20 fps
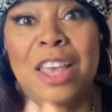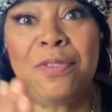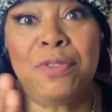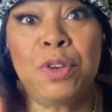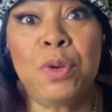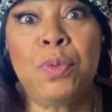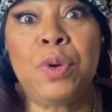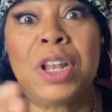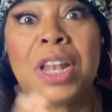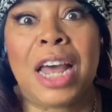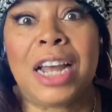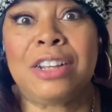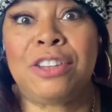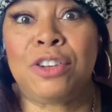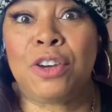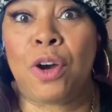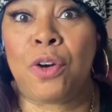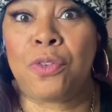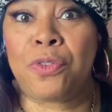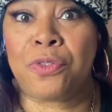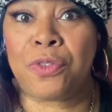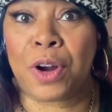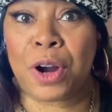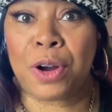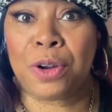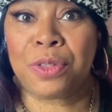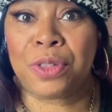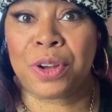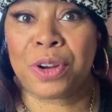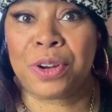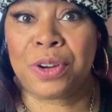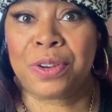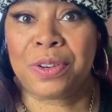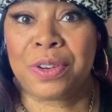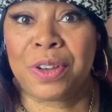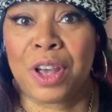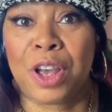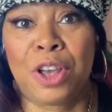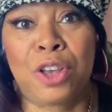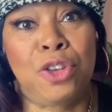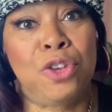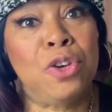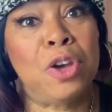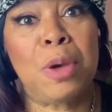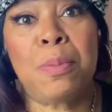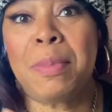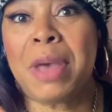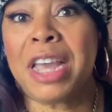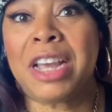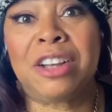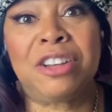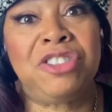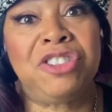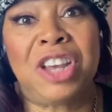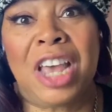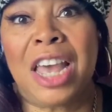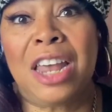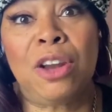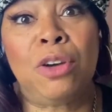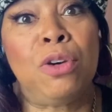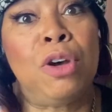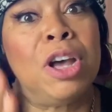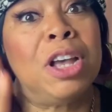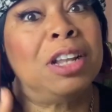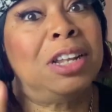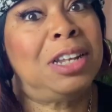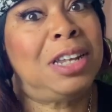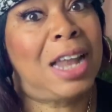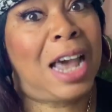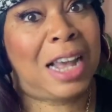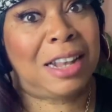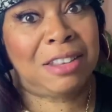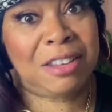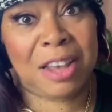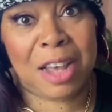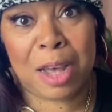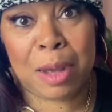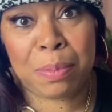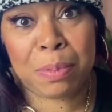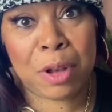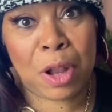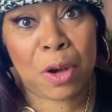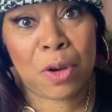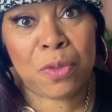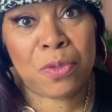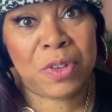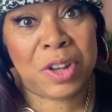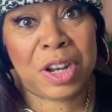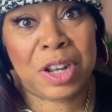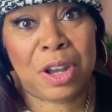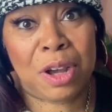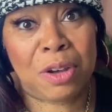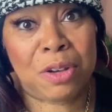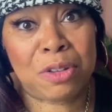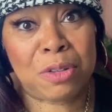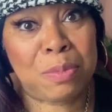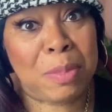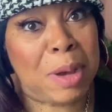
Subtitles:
you would like to go further, you can make a channel not to upload videos.